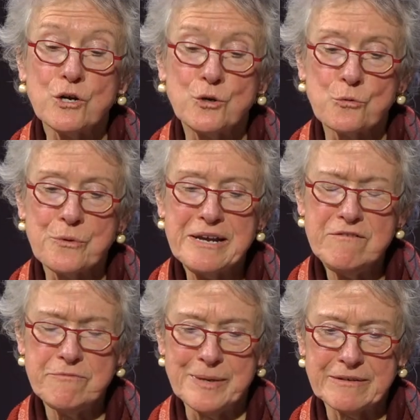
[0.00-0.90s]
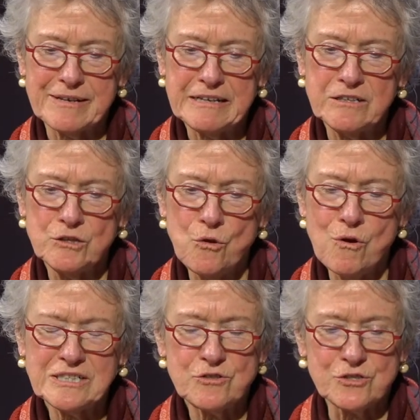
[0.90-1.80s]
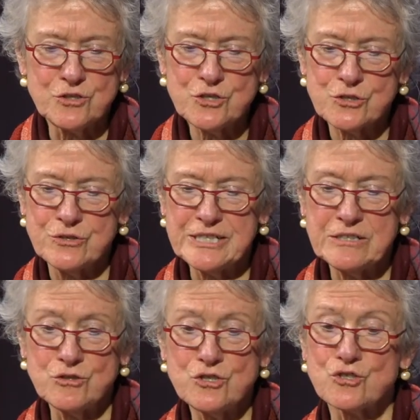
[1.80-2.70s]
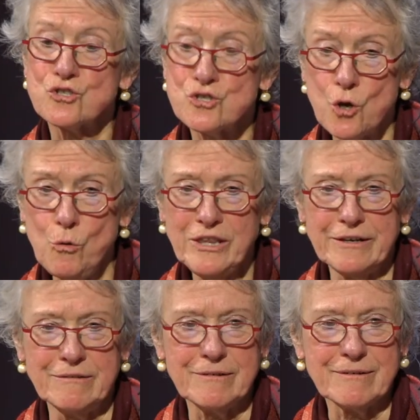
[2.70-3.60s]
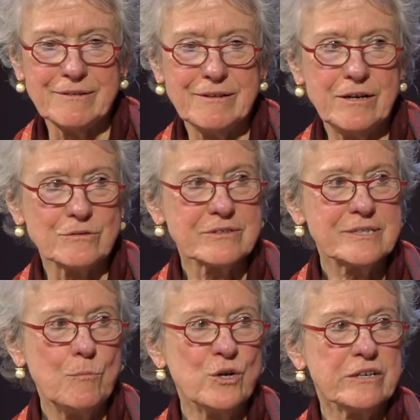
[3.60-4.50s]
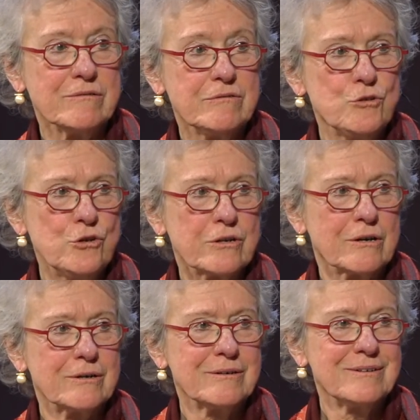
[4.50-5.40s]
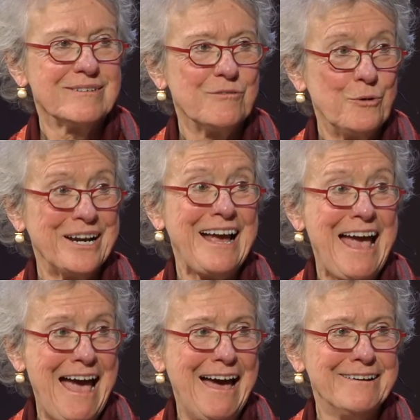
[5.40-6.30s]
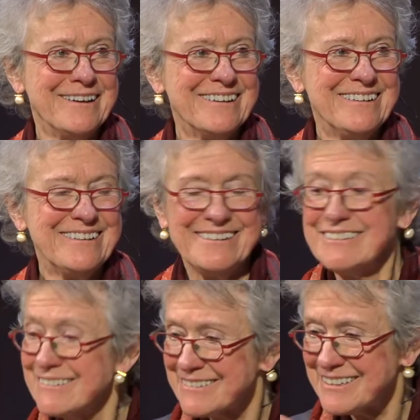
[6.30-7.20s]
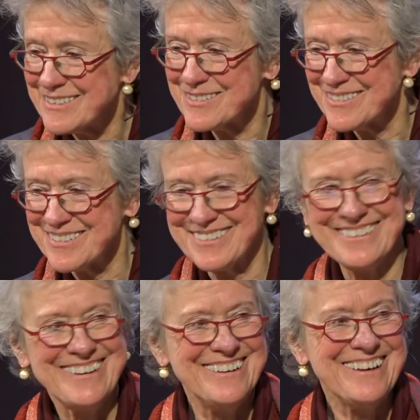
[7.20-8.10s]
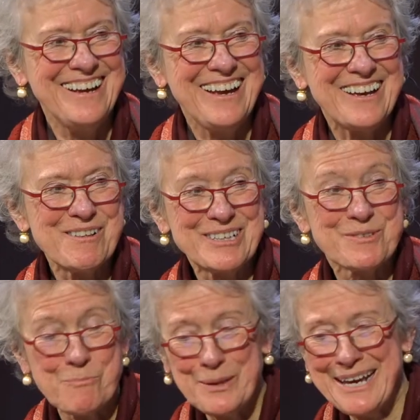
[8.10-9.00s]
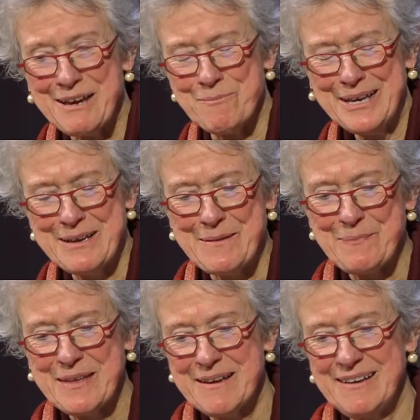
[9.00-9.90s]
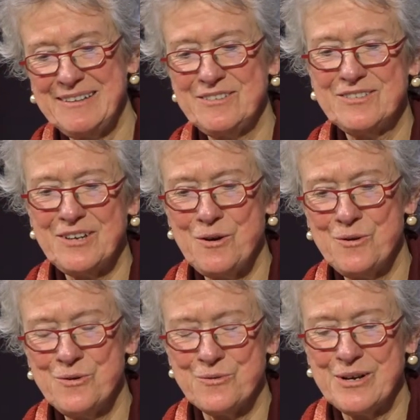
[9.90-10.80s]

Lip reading: aggrievement, and loss is turned into stolen. You know, someone took what I had. That's blame. So,